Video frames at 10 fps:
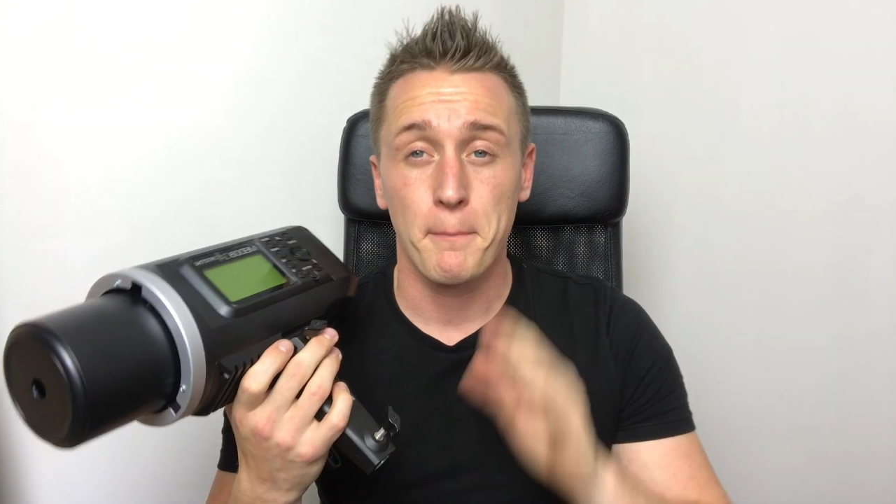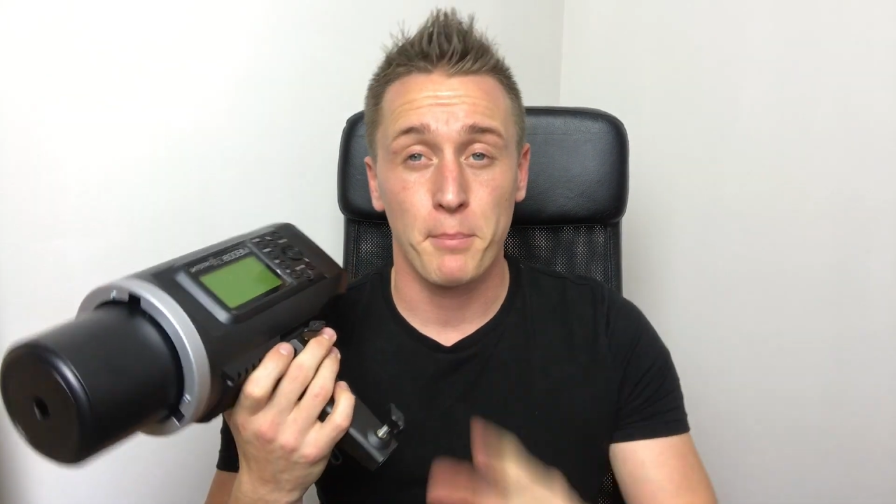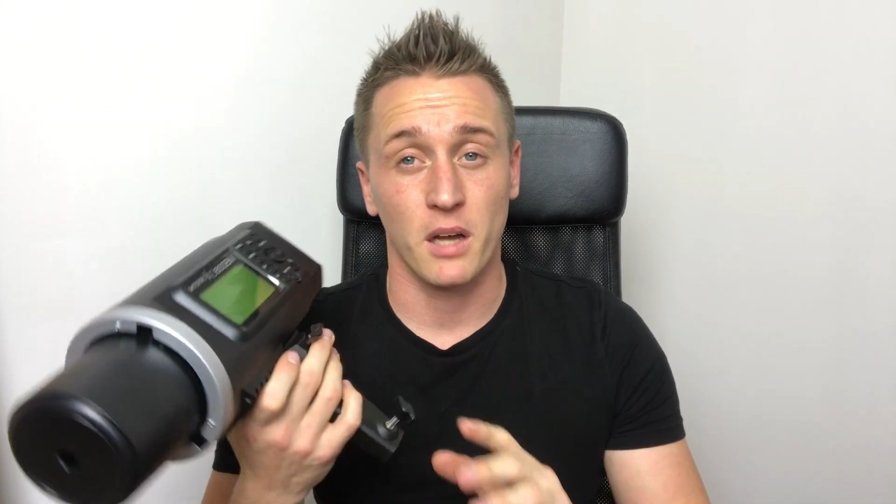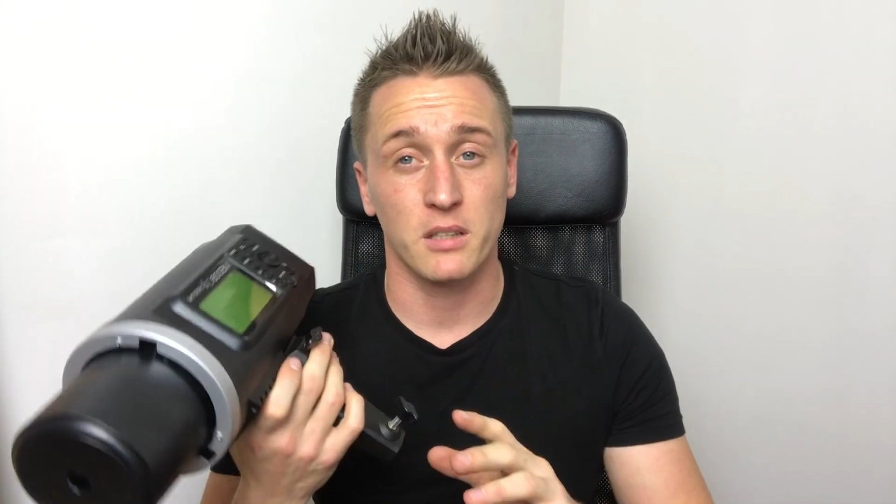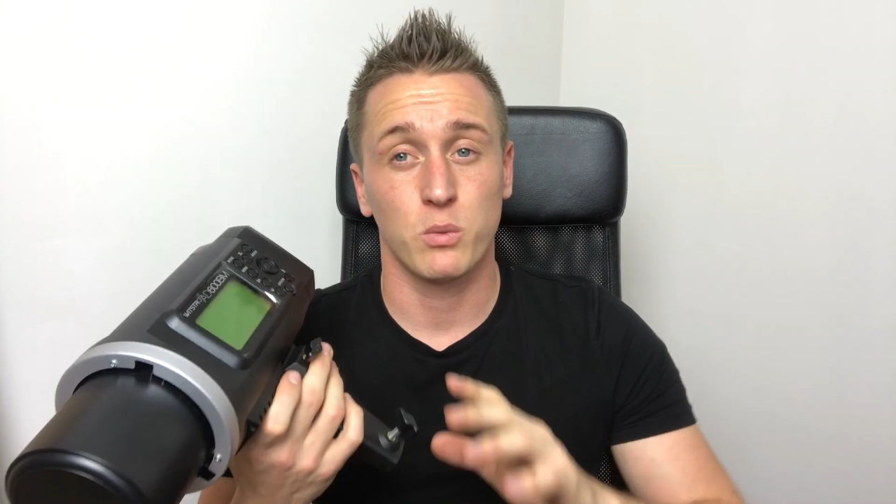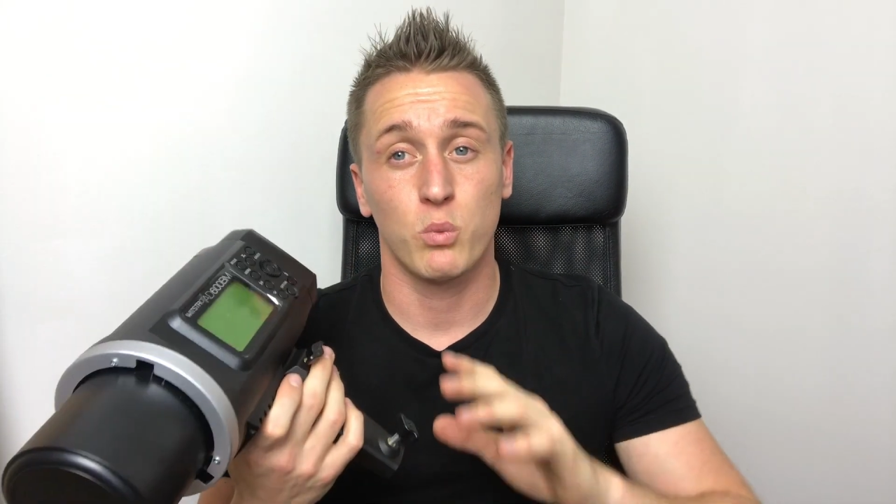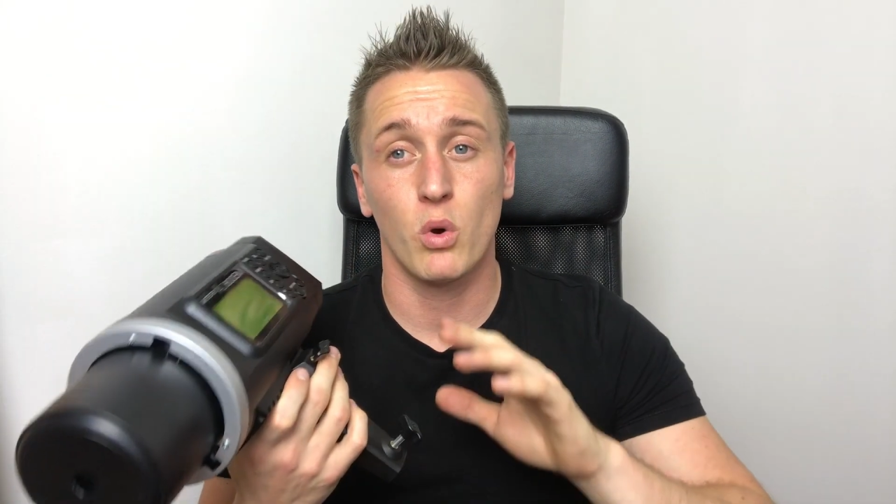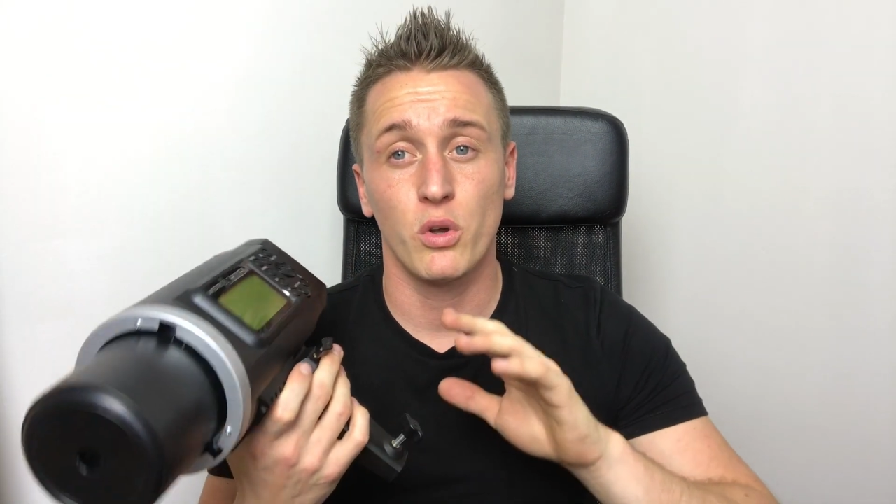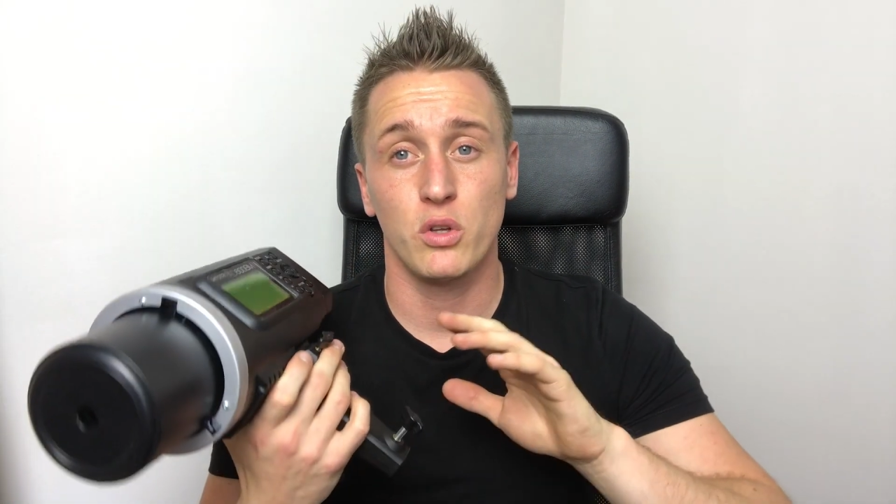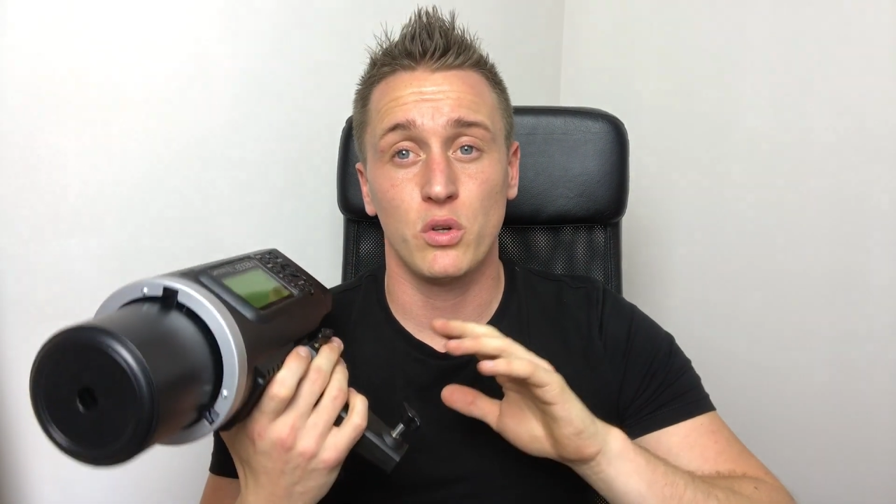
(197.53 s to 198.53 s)
But
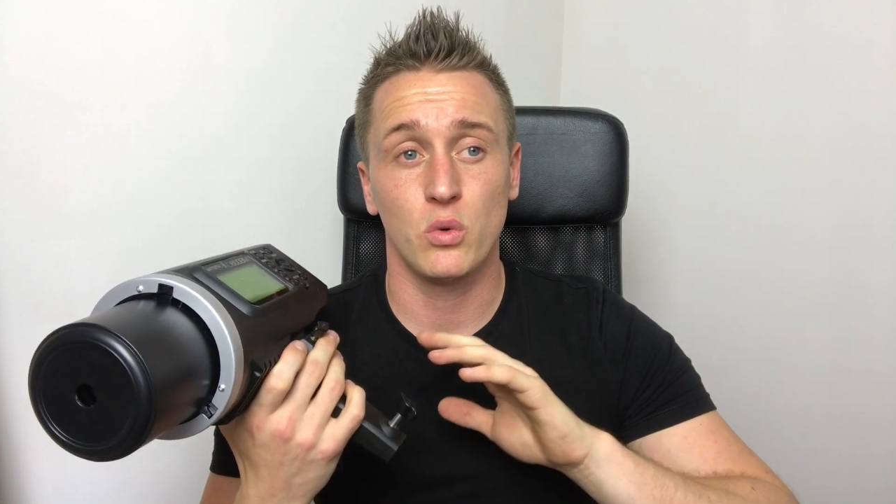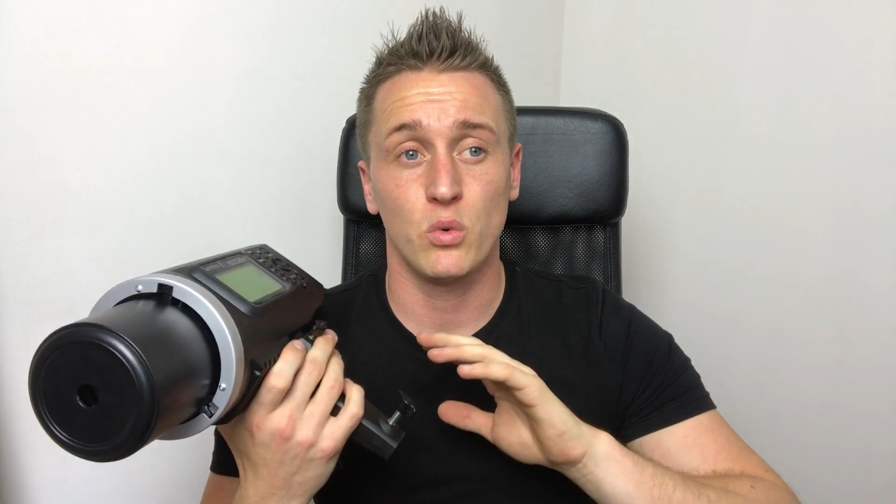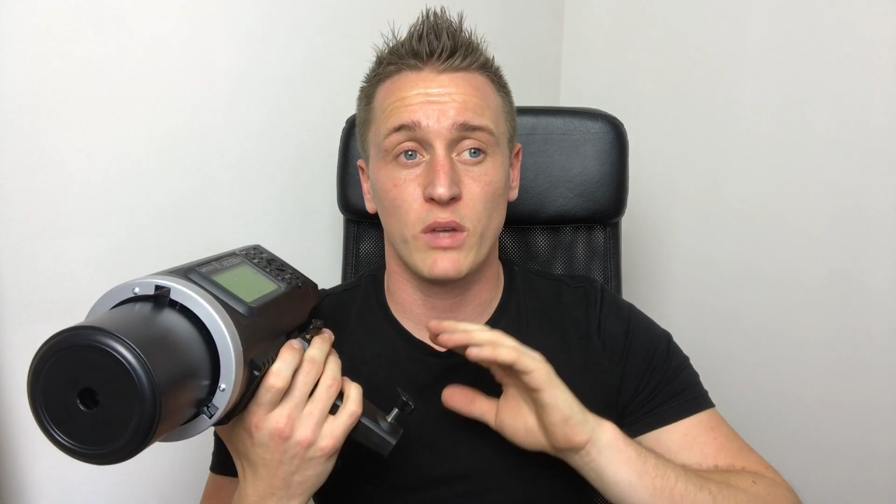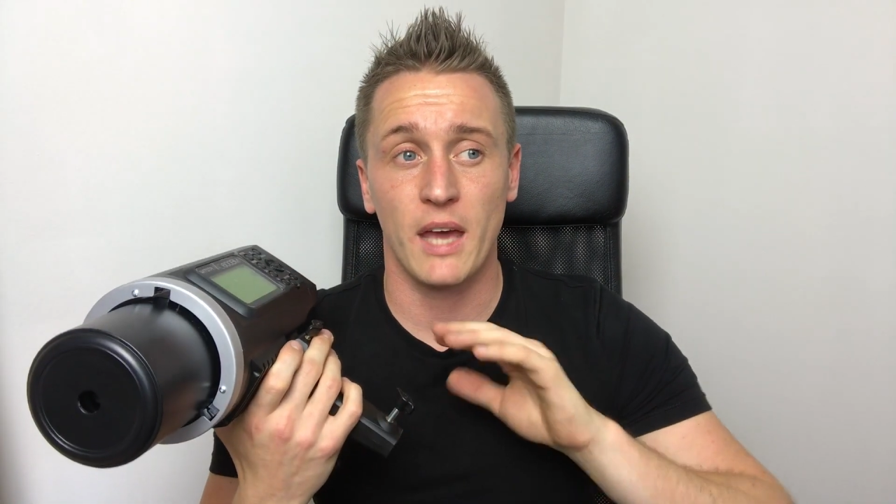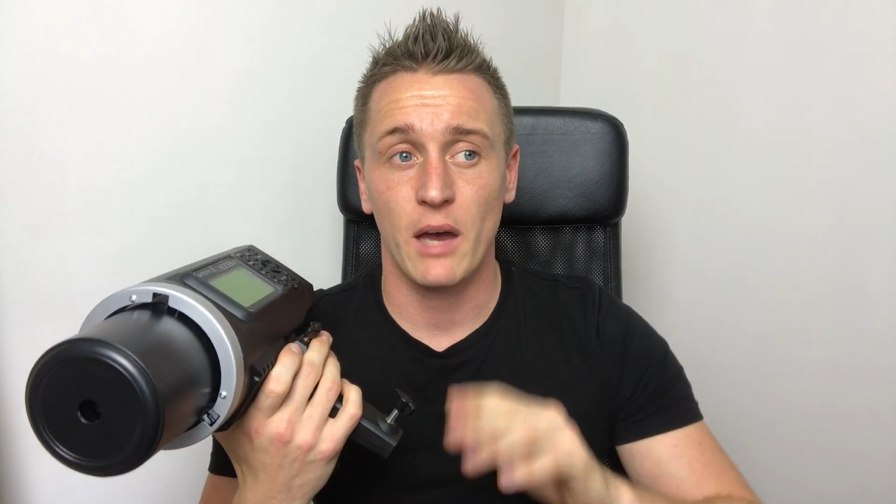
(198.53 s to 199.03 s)
what you get